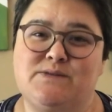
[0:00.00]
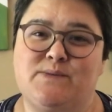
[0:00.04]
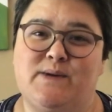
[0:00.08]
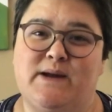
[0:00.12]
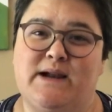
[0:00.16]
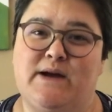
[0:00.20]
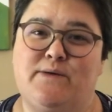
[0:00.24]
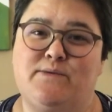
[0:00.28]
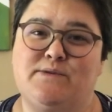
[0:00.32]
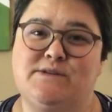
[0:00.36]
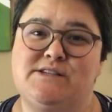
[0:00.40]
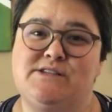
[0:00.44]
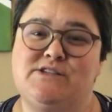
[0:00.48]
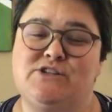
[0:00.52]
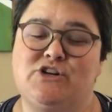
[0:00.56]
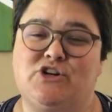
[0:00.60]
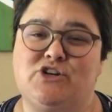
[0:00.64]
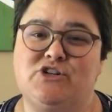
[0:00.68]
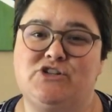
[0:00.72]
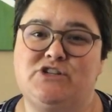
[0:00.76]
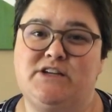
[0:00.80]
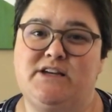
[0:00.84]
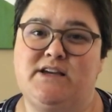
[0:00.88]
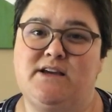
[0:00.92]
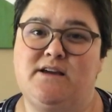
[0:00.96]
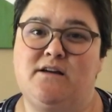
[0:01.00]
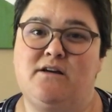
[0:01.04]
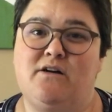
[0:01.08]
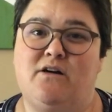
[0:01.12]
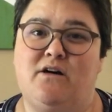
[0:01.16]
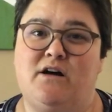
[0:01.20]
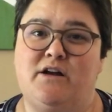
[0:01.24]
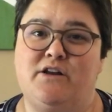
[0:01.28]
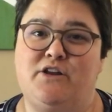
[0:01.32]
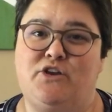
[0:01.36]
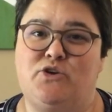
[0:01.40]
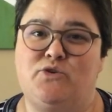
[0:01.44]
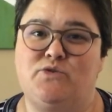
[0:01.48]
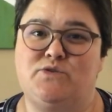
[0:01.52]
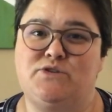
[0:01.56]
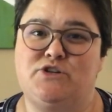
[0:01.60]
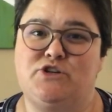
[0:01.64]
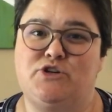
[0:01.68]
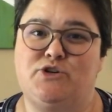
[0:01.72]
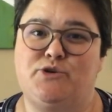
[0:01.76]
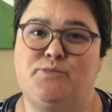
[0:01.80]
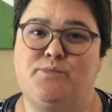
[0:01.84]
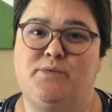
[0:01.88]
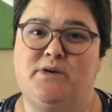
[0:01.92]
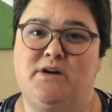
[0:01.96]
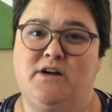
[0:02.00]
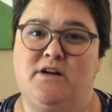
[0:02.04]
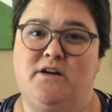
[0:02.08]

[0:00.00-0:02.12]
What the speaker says: when I was searching on YouTube